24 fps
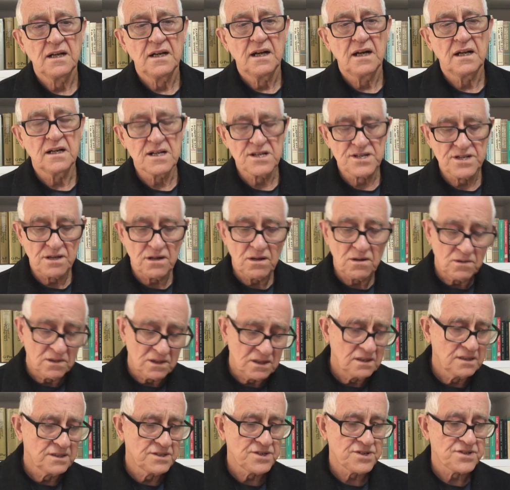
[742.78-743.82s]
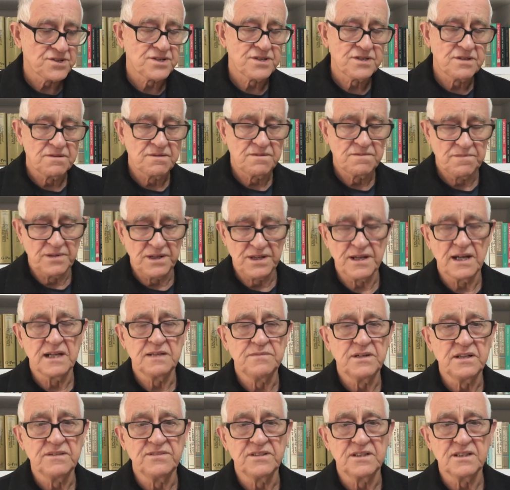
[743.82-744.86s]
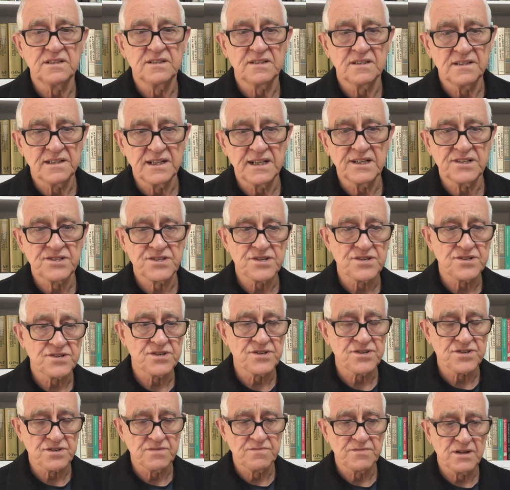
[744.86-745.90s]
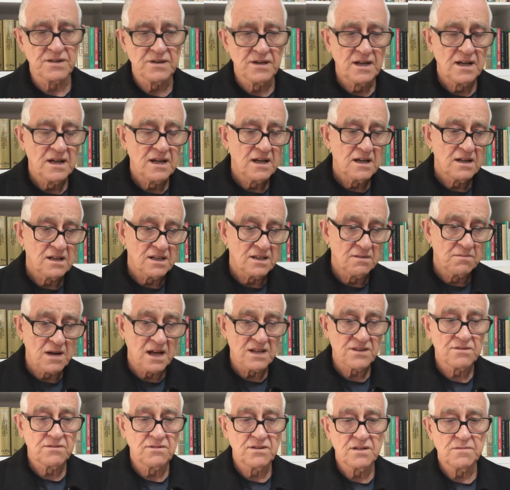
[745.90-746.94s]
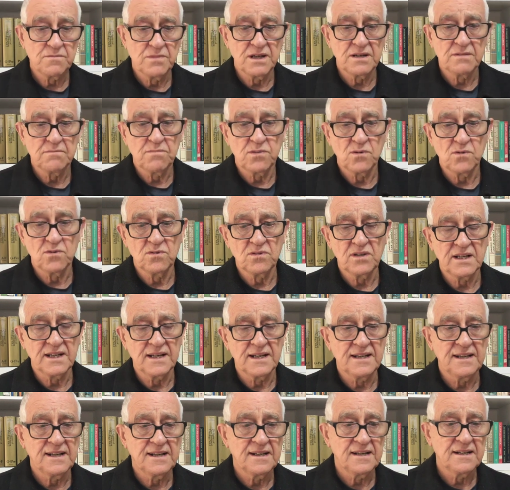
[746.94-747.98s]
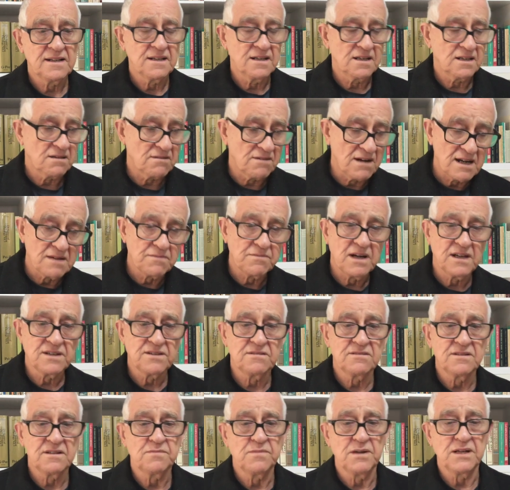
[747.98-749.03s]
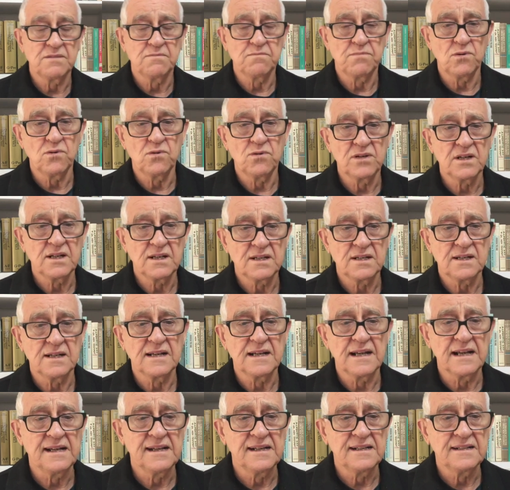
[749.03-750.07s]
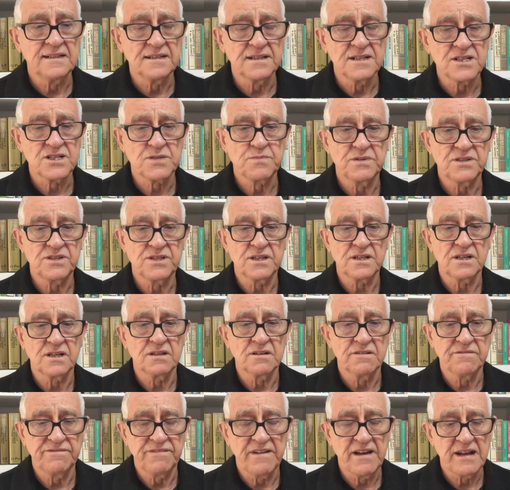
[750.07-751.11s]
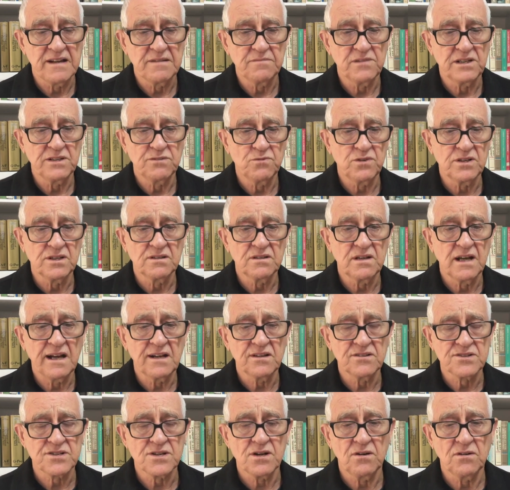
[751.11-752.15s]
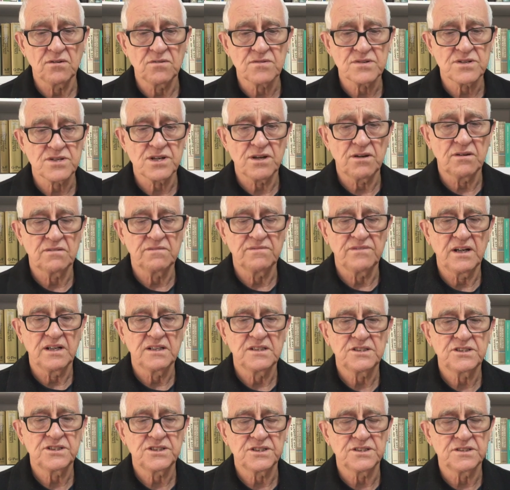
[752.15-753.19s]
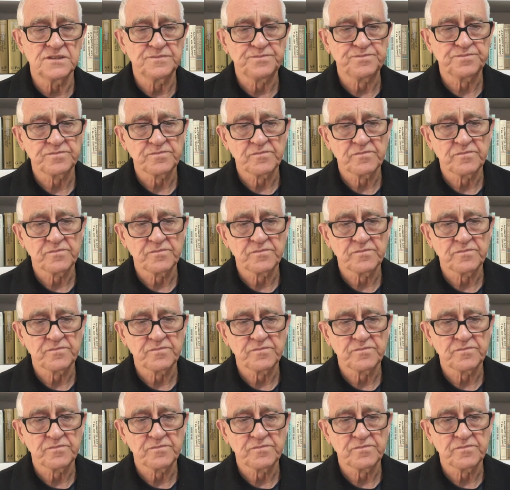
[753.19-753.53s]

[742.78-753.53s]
And I said, Oh, well, it just became evident in the exorcism. The, the mother had been born again, the grandmother had been born again in this particular family, real household salvation.